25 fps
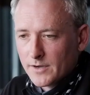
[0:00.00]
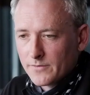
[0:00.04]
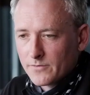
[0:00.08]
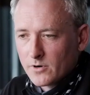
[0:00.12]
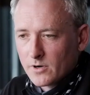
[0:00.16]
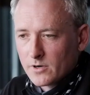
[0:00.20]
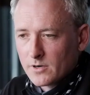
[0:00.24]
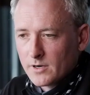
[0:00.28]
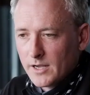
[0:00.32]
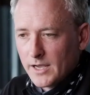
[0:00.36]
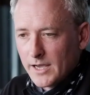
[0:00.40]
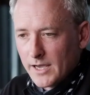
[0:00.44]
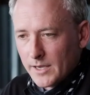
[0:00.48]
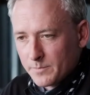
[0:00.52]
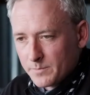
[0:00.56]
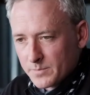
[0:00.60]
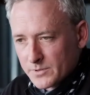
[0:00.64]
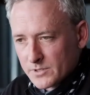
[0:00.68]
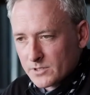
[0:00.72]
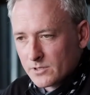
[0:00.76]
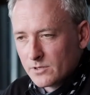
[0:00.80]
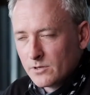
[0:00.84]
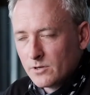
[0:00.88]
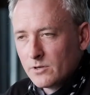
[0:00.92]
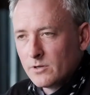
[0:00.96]
I've got
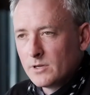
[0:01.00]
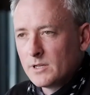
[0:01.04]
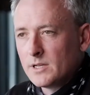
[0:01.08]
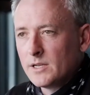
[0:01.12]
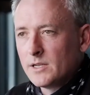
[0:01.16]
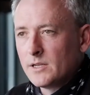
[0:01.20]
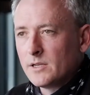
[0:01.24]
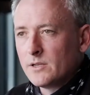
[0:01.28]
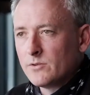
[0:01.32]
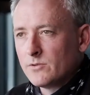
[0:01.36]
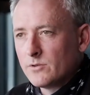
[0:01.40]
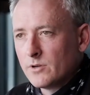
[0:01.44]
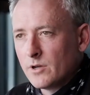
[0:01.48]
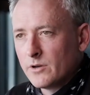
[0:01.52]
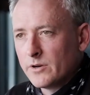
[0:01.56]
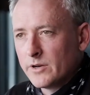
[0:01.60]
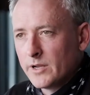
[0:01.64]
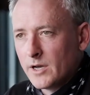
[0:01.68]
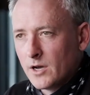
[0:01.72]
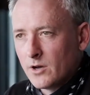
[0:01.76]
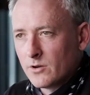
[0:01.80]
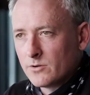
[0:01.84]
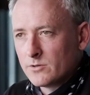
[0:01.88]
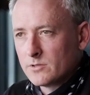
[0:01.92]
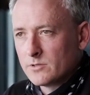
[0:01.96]
absolutely no
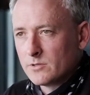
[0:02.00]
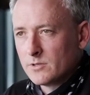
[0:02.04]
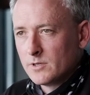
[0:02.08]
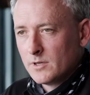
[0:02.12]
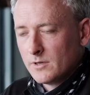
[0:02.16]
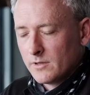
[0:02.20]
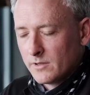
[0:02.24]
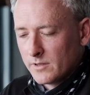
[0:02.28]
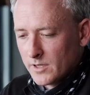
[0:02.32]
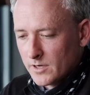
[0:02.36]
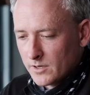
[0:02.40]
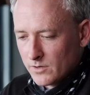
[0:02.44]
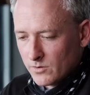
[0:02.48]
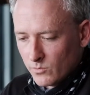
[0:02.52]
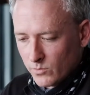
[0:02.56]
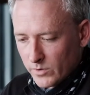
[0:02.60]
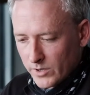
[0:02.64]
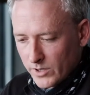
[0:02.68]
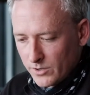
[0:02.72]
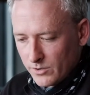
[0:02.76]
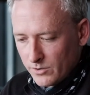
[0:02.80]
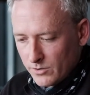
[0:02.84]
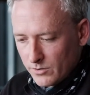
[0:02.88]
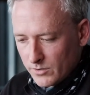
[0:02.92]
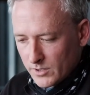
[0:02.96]
doubt that
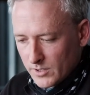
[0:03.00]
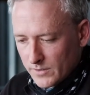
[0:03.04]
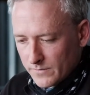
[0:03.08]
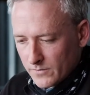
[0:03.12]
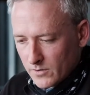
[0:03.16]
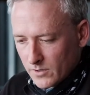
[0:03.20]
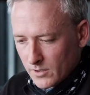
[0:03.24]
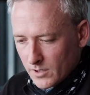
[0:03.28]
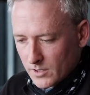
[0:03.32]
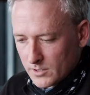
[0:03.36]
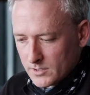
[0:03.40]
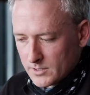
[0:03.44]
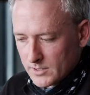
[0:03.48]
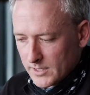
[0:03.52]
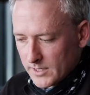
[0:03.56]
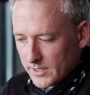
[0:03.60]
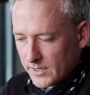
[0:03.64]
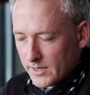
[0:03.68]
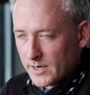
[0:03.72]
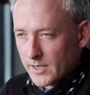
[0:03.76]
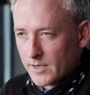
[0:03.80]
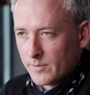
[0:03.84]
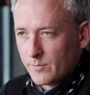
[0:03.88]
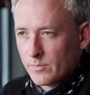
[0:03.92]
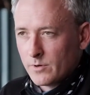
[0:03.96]
when you have got a
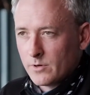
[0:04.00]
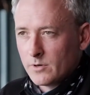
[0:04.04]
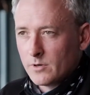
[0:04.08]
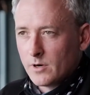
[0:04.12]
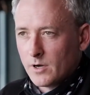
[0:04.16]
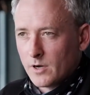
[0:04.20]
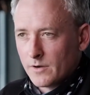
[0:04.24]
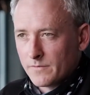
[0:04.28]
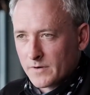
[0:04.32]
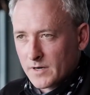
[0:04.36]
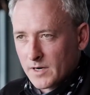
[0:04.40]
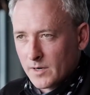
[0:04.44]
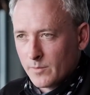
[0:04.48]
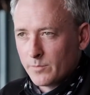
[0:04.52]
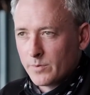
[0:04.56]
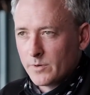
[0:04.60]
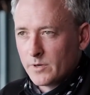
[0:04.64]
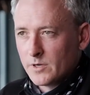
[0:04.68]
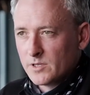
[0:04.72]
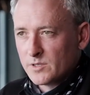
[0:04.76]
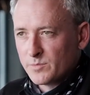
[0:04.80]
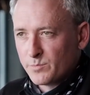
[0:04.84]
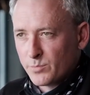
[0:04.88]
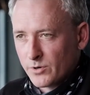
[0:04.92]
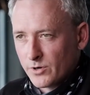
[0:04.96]
number of
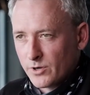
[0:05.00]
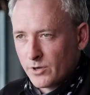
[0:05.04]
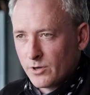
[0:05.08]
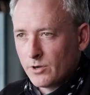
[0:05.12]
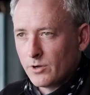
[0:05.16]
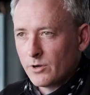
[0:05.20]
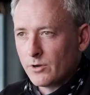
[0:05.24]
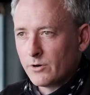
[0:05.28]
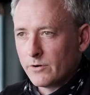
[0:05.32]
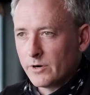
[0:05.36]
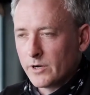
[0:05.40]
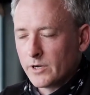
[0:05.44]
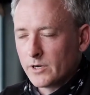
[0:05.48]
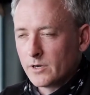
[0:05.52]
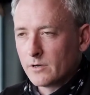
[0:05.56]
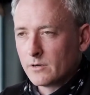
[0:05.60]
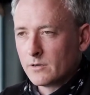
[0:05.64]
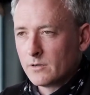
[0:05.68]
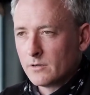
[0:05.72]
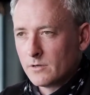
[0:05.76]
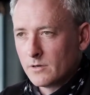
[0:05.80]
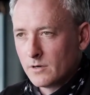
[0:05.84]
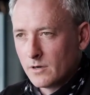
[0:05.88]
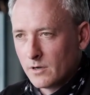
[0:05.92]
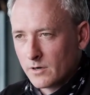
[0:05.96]
companies procuring
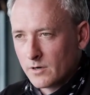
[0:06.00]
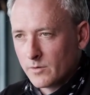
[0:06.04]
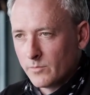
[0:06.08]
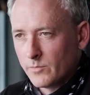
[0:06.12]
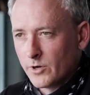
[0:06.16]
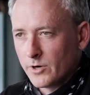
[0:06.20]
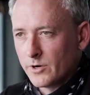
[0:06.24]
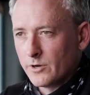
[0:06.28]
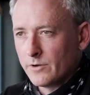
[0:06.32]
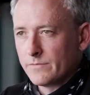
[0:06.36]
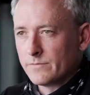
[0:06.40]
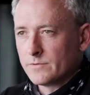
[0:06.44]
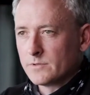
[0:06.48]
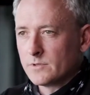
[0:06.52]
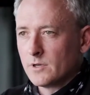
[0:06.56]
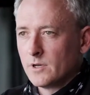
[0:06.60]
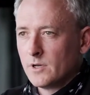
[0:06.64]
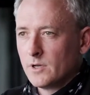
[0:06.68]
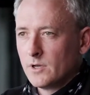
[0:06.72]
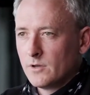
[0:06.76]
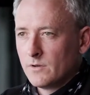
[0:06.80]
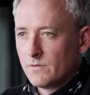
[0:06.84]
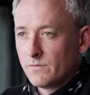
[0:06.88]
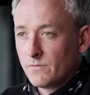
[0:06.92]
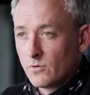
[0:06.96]
locomotives
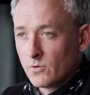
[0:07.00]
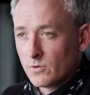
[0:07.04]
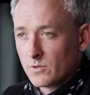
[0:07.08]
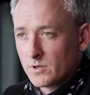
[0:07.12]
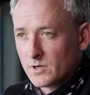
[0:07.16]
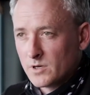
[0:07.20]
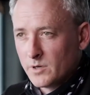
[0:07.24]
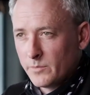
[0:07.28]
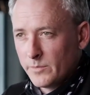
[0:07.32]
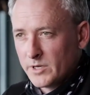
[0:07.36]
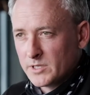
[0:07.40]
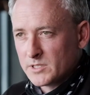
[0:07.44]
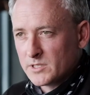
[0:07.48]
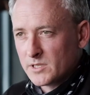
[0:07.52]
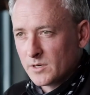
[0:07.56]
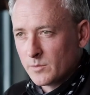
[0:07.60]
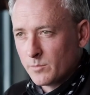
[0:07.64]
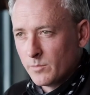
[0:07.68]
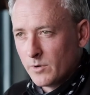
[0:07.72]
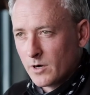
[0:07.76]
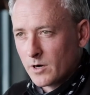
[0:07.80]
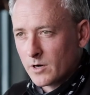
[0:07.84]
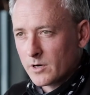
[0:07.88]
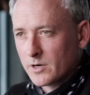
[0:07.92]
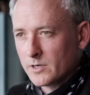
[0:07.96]
for the domestic
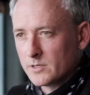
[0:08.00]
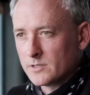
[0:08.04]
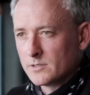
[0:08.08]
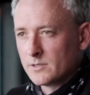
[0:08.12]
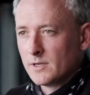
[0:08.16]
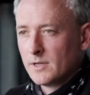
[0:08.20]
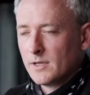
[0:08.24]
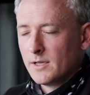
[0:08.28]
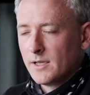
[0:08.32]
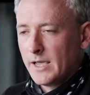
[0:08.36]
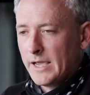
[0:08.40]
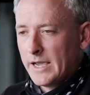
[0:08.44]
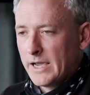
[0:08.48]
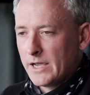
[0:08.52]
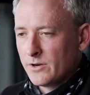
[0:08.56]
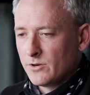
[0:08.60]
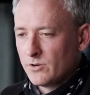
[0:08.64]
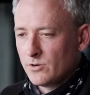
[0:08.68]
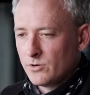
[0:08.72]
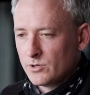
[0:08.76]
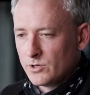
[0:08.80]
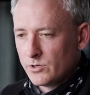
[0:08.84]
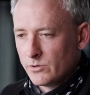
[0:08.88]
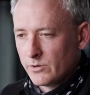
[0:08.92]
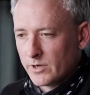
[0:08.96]
market and
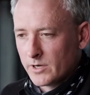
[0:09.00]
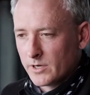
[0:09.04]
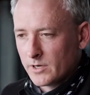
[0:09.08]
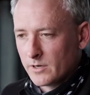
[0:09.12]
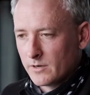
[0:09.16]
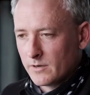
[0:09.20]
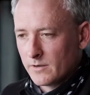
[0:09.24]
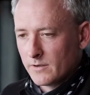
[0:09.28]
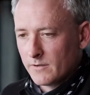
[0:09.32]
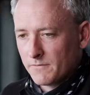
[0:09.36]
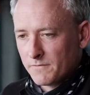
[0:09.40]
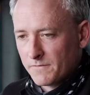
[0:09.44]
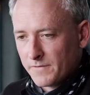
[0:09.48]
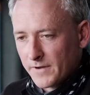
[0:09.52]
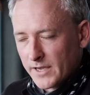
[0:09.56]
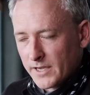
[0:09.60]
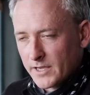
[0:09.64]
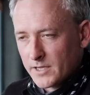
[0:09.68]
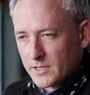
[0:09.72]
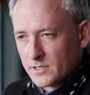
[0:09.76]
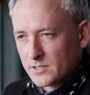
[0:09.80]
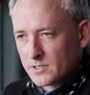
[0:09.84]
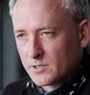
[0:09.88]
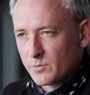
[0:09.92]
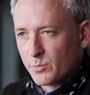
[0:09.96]
you're doing
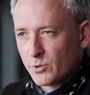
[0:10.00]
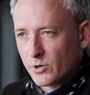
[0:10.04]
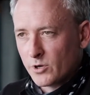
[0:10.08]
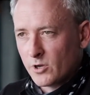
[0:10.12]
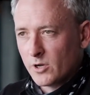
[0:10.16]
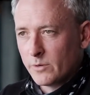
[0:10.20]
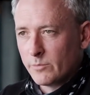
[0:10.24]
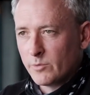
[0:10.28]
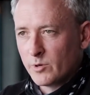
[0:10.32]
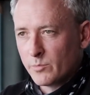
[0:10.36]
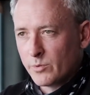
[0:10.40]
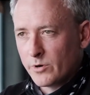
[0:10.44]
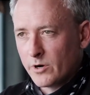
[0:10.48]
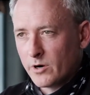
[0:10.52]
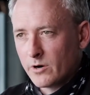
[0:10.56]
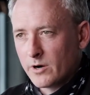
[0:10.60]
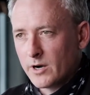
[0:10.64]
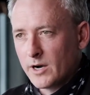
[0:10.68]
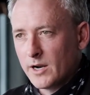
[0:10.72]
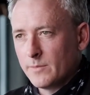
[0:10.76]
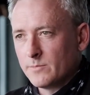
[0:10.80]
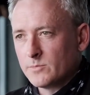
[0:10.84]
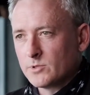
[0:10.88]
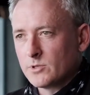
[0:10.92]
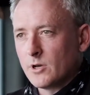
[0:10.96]
phased procurement
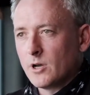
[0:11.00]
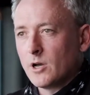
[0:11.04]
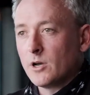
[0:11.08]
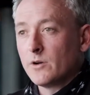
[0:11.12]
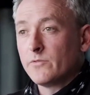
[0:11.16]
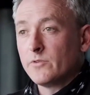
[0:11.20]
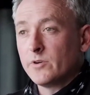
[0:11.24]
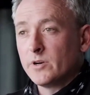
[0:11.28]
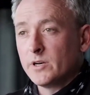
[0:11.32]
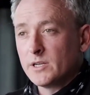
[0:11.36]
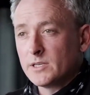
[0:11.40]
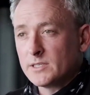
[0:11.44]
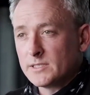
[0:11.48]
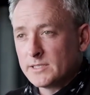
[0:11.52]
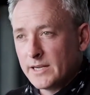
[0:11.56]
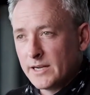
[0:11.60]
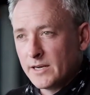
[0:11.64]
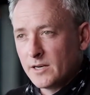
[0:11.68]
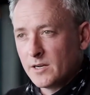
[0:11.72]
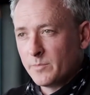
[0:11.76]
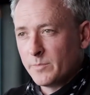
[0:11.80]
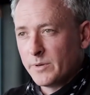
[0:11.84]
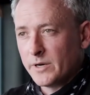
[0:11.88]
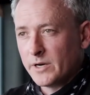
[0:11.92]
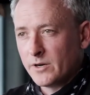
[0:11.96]
programs over an
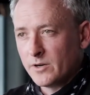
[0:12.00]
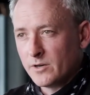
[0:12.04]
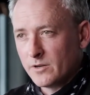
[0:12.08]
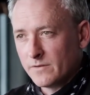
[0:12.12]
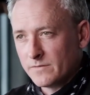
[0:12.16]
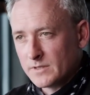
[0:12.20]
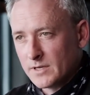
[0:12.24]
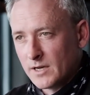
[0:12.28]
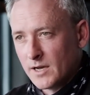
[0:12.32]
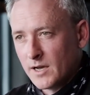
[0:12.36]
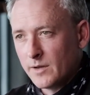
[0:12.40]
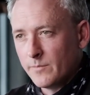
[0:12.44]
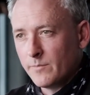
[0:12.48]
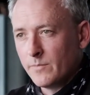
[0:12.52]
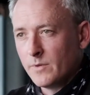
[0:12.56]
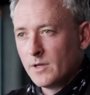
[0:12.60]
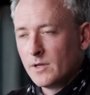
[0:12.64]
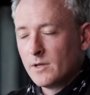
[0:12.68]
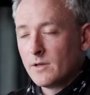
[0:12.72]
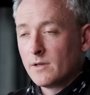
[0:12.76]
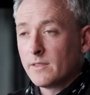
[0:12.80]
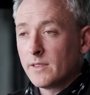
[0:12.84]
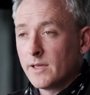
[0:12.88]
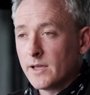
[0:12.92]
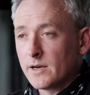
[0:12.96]
extended period of time,
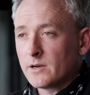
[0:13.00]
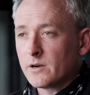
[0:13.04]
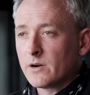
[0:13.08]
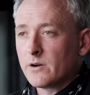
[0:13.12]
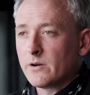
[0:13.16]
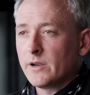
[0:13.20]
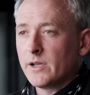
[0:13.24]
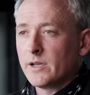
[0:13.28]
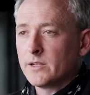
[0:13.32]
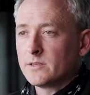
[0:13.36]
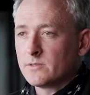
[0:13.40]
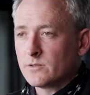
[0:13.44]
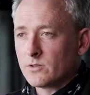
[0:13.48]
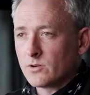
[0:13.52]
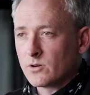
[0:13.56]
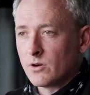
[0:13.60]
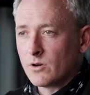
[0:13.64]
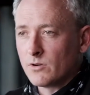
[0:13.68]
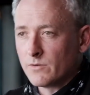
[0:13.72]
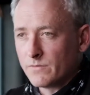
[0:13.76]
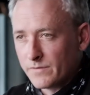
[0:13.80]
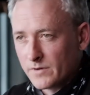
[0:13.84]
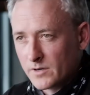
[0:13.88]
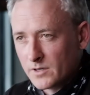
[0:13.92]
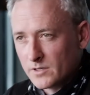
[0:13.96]
that creates the
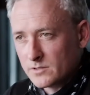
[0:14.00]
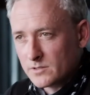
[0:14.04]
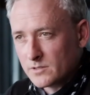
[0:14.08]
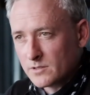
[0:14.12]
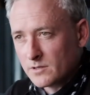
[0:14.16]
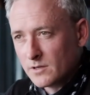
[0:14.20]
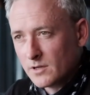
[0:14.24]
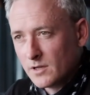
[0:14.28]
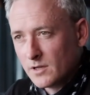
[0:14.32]
confidence.